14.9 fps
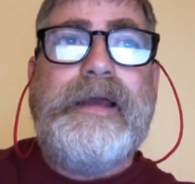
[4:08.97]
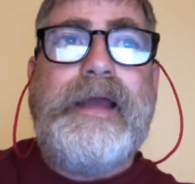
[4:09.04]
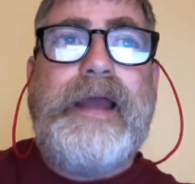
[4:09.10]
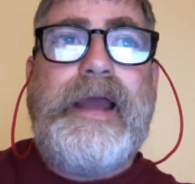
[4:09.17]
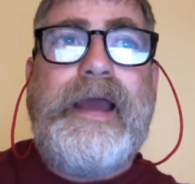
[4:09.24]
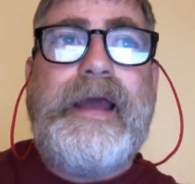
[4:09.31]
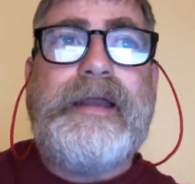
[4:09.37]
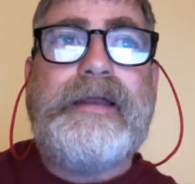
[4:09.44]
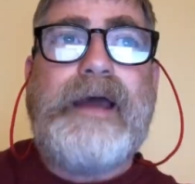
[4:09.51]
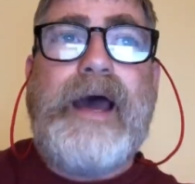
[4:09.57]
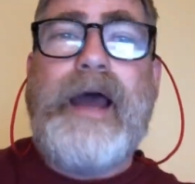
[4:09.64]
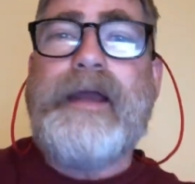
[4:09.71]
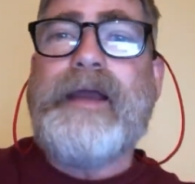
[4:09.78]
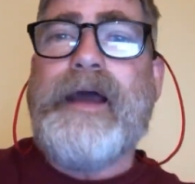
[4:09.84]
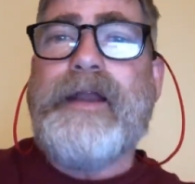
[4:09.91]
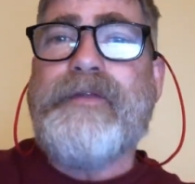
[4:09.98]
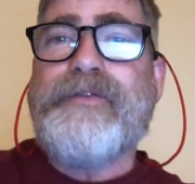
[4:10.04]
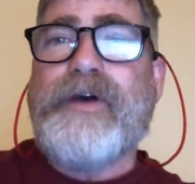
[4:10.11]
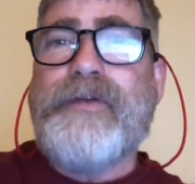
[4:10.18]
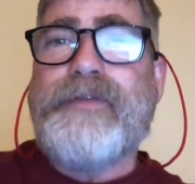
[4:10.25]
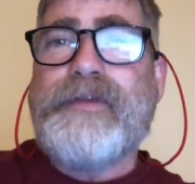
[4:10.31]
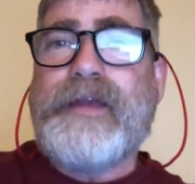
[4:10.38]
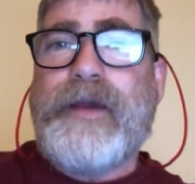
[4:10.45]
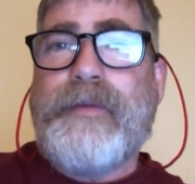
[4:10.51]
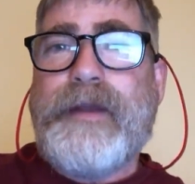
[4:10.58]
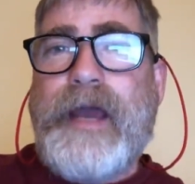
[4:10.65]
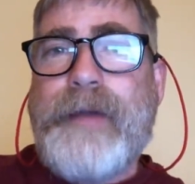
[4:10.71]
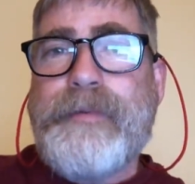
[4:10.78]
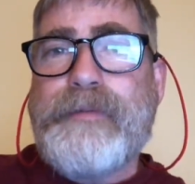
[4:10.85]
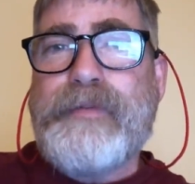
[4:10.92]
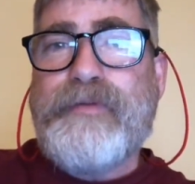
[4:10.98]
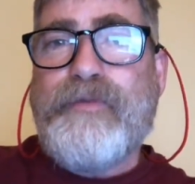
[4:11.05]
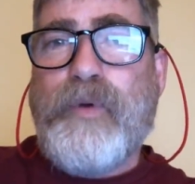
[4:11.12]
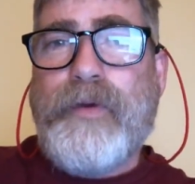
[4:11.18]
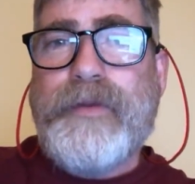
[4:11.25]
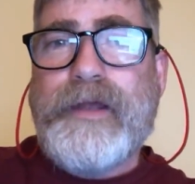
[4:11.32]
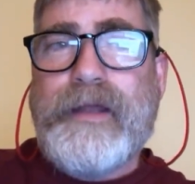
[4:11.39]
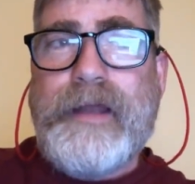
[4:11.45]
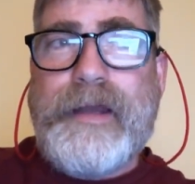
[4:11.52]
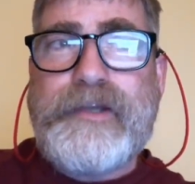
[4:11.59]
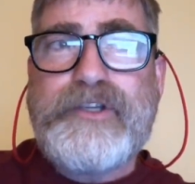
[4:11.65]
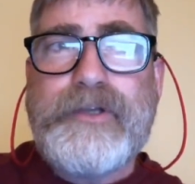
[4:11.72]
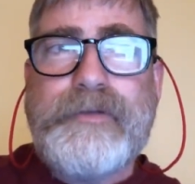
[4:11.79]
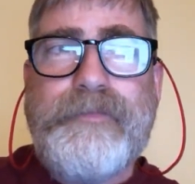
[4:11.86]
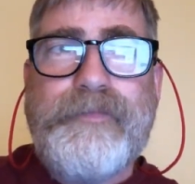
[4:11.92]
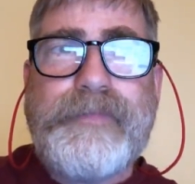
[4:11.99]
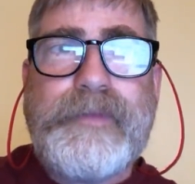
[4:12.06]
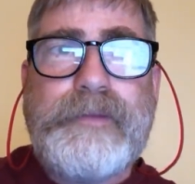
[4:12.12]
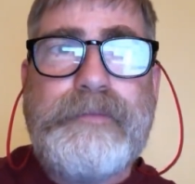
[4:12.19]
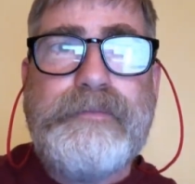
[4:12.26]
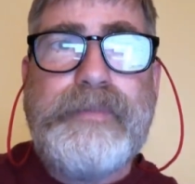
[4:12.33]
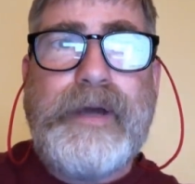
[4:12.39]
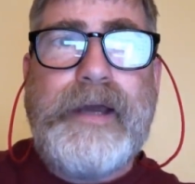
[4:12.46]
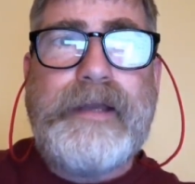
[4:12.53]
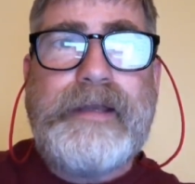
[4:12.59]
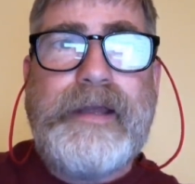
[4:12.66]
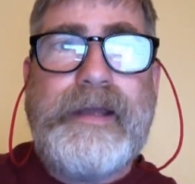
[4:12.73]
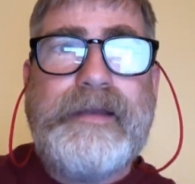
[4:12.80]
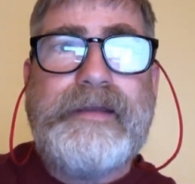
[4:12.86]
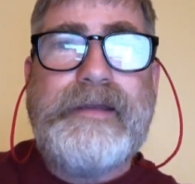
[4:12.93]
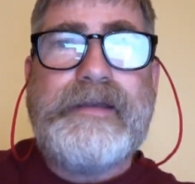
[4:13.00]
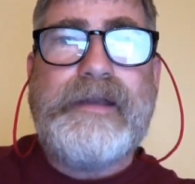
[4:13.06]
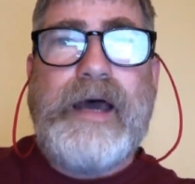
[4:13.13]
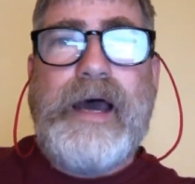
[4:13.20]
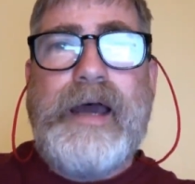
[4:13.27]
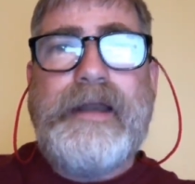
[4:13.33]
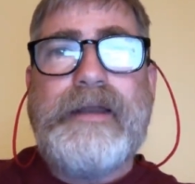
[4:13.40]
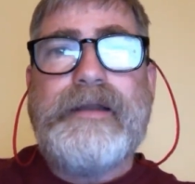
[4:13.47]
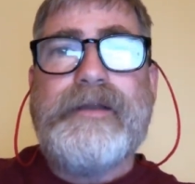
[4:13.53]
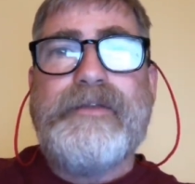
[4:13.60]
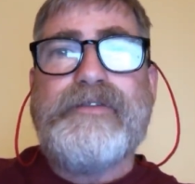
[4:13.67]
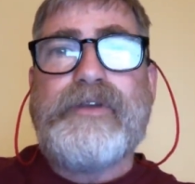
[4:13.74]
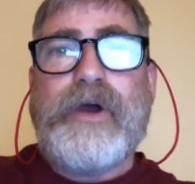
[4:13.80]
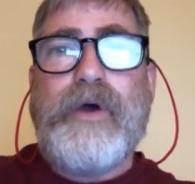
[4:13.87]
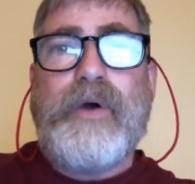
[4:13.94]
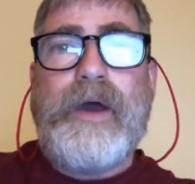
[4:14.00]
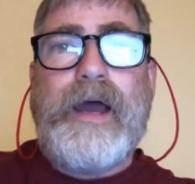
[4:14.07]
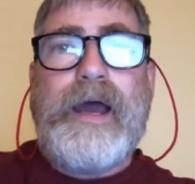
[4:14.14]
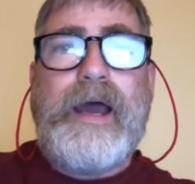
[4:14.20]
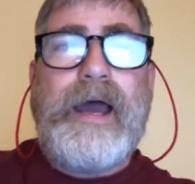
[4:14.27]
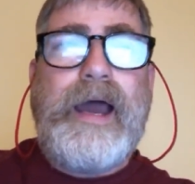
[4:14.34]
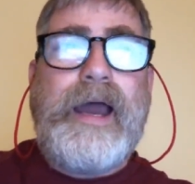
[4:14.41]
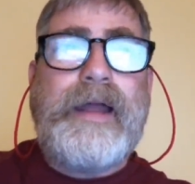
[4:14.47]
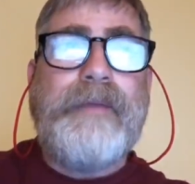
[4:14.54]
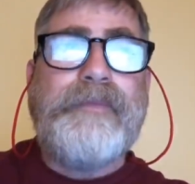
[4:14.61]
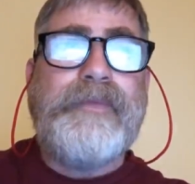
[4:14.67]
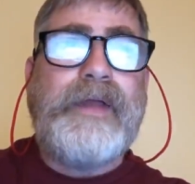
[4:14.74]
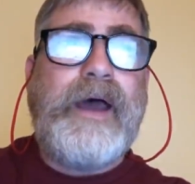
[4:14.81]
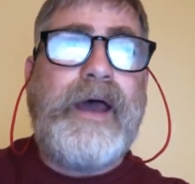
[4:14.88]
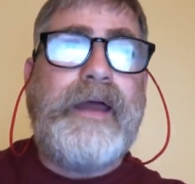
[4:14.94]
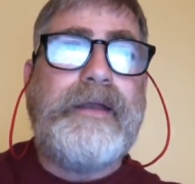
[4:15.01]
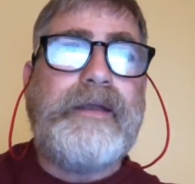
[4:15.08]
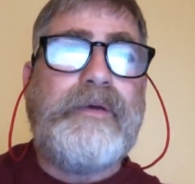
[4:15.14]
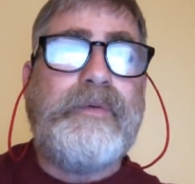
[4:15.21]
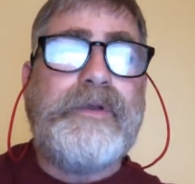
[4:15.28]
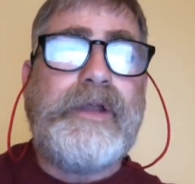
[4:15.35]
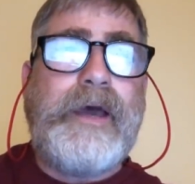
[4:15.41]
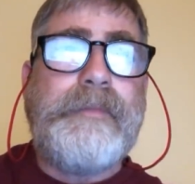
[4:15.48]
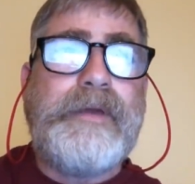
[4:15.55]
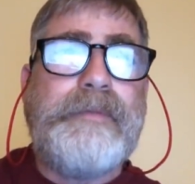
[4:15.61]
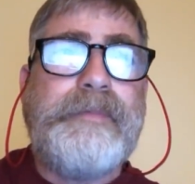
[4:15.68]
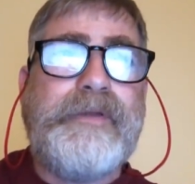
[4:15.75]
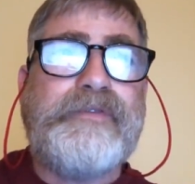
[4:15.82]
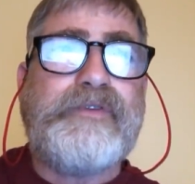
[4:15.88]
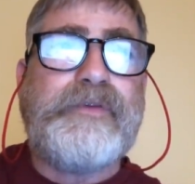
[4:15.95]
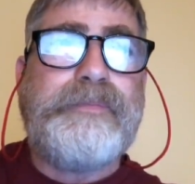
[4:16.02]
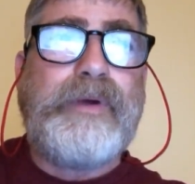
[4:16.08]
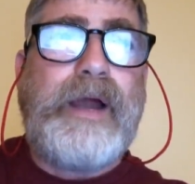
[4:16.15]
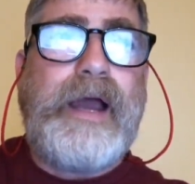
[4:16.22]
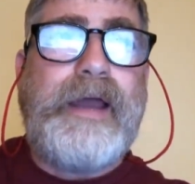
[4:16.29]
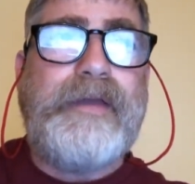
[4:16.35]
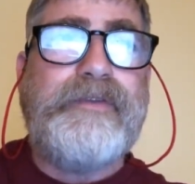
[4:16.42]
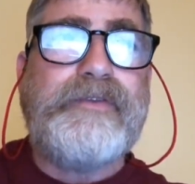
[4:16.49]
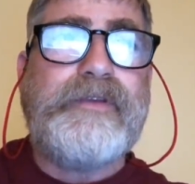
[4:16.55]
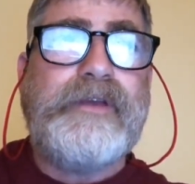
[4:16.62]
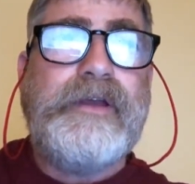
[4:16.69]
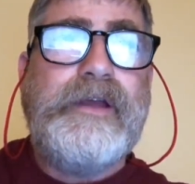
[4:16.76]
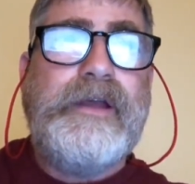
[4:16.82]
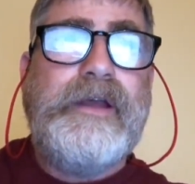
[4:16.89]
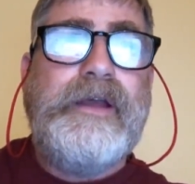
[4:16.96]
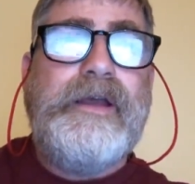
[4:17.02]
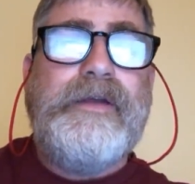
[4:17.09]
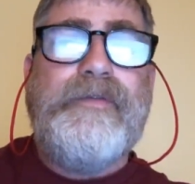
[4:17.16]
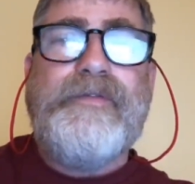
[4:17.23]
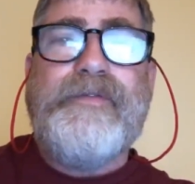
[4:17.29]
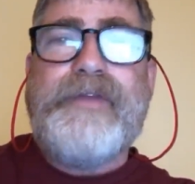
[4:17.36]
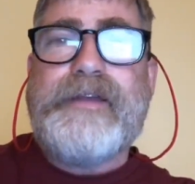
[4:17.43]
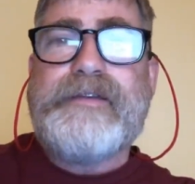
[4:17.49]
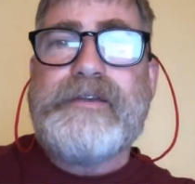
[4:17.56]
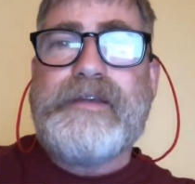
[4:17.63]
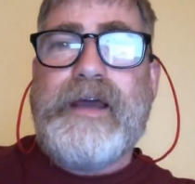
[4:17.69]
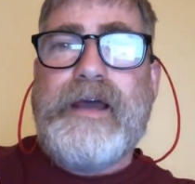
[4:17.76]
And I kind of thought that would happen before the election, but it did not. So I would not be a bit surprised that